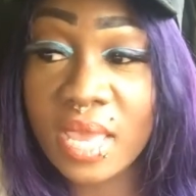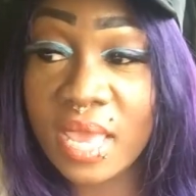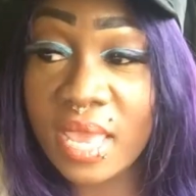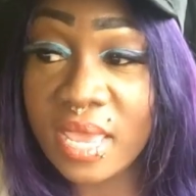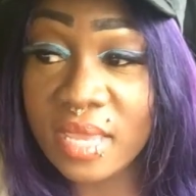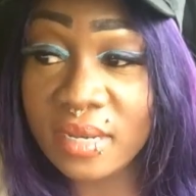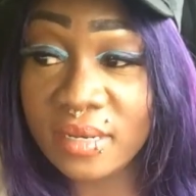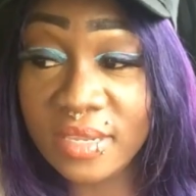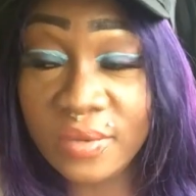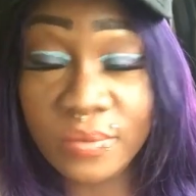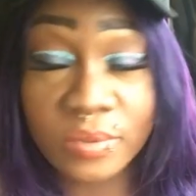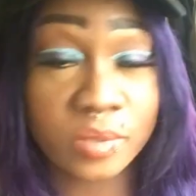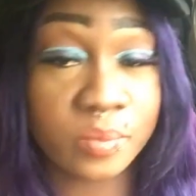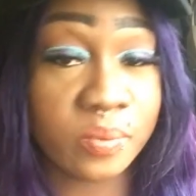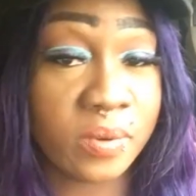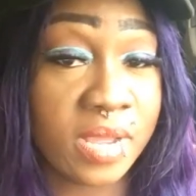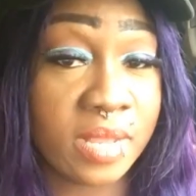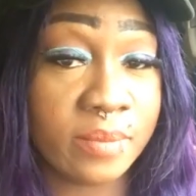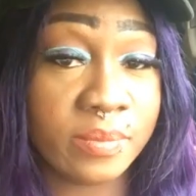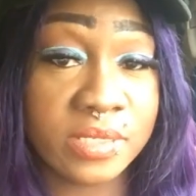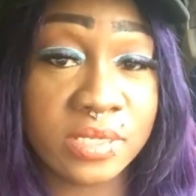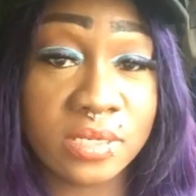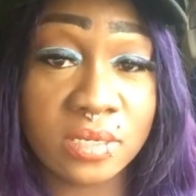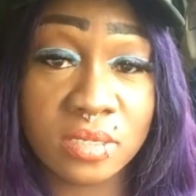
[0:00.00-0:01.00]
And he was
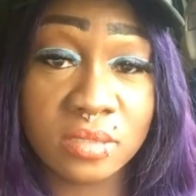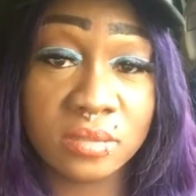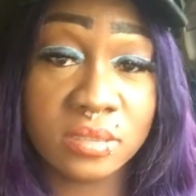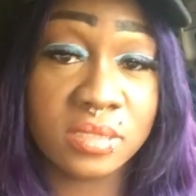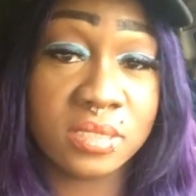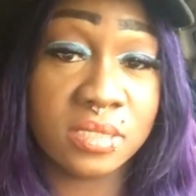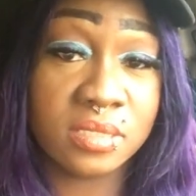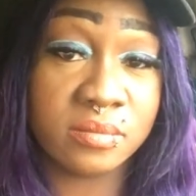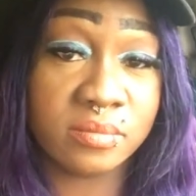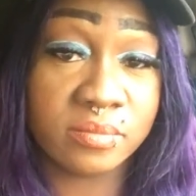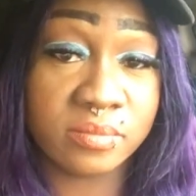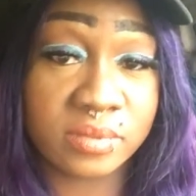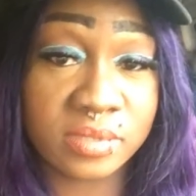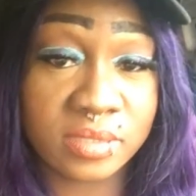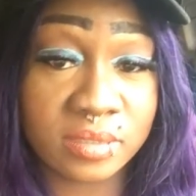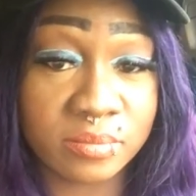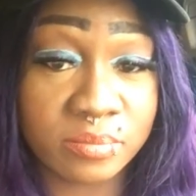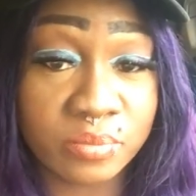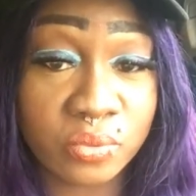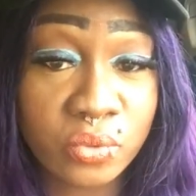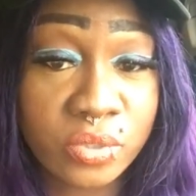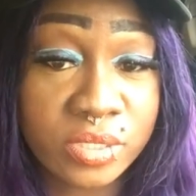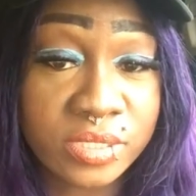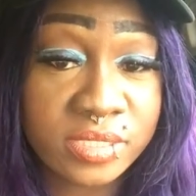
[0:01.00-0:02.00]
probably on
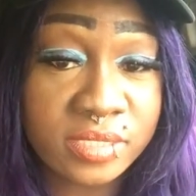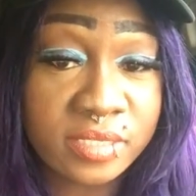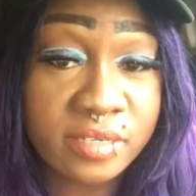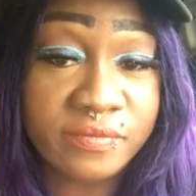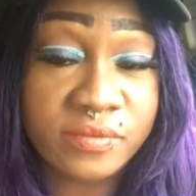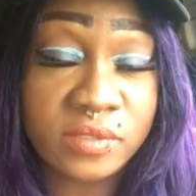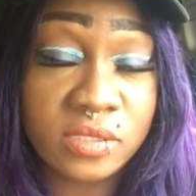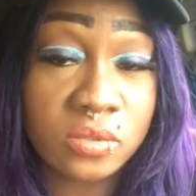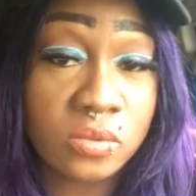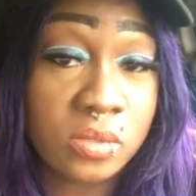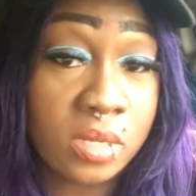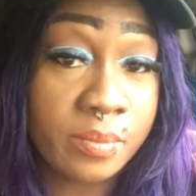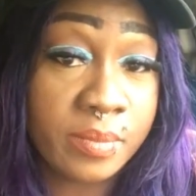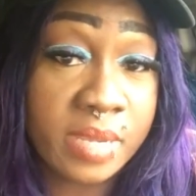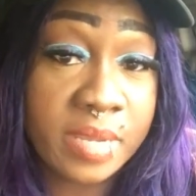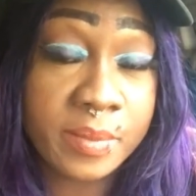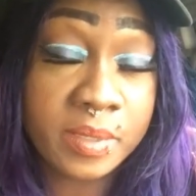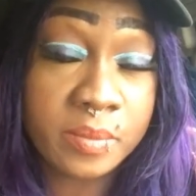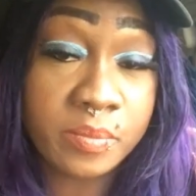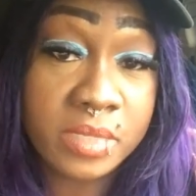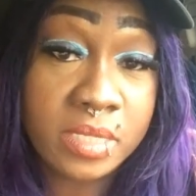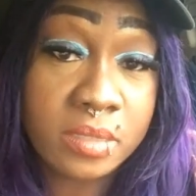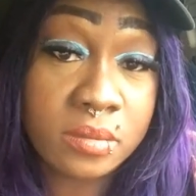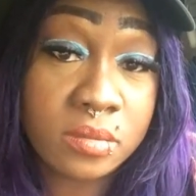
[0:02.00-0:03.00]
some board stuff too, or
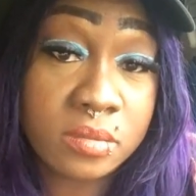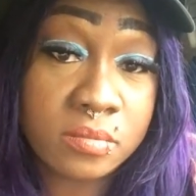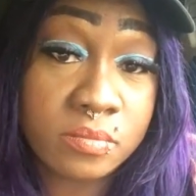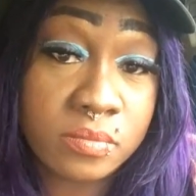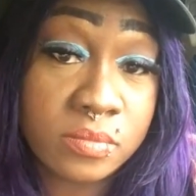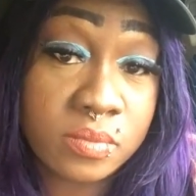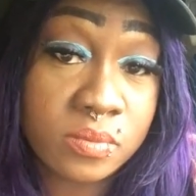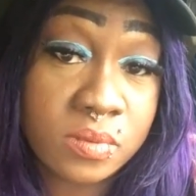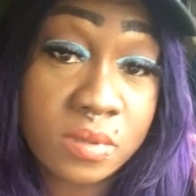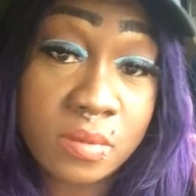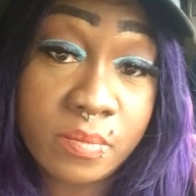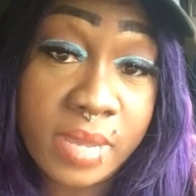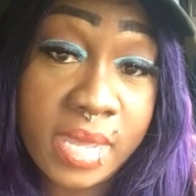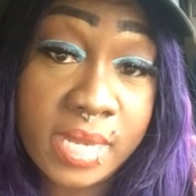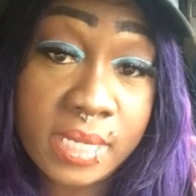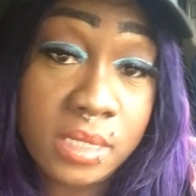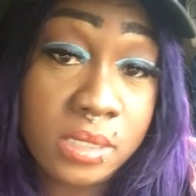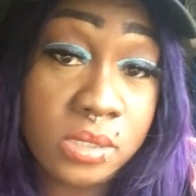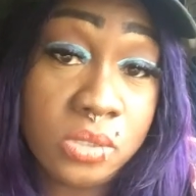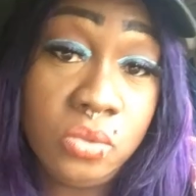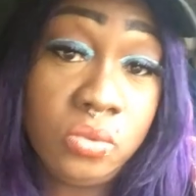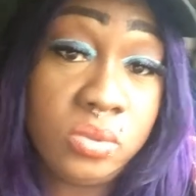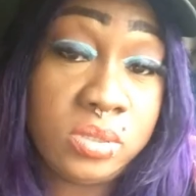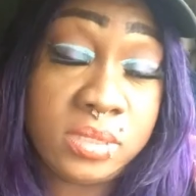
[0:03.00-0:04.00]
maybe meet
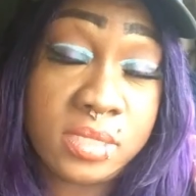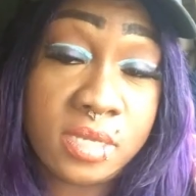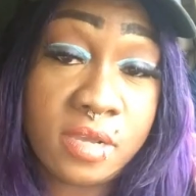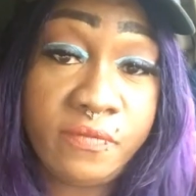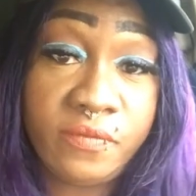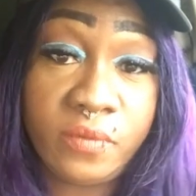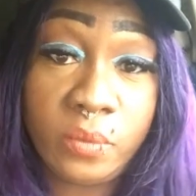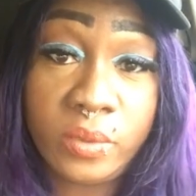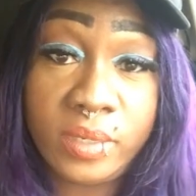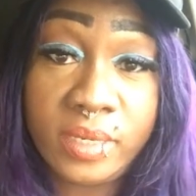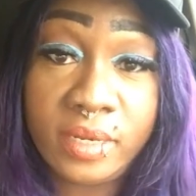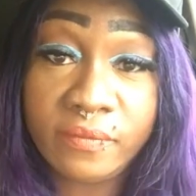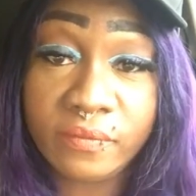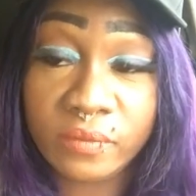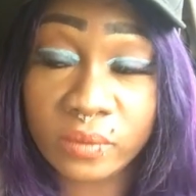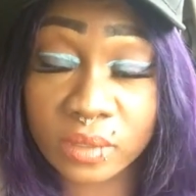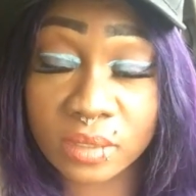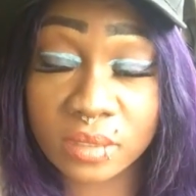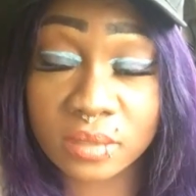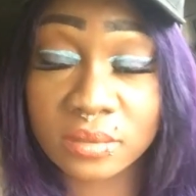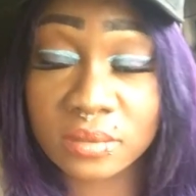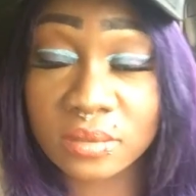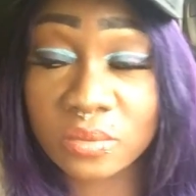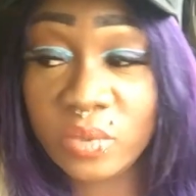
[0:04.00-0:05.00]
somebody new stuff or whatever
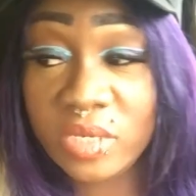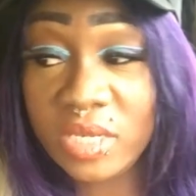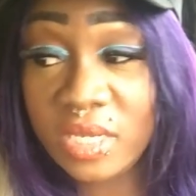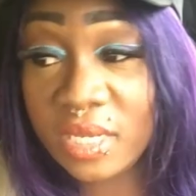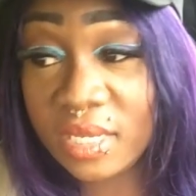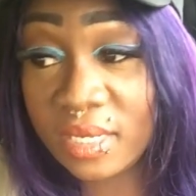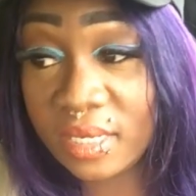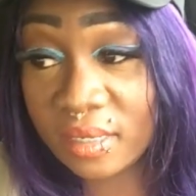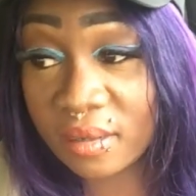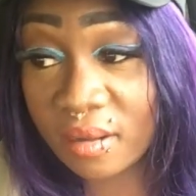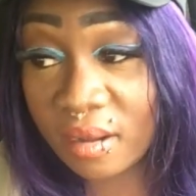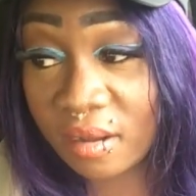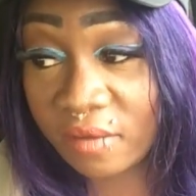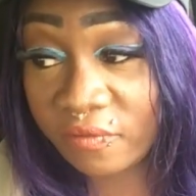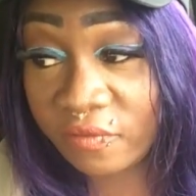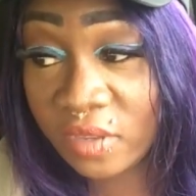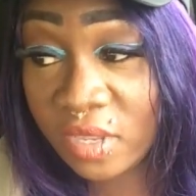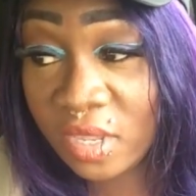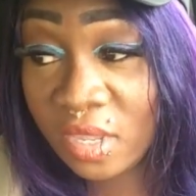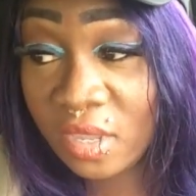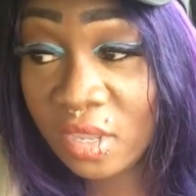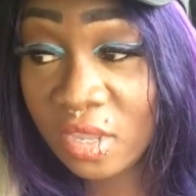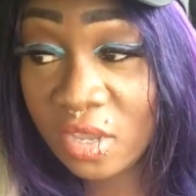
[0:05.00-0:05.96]
else. So we hit it off.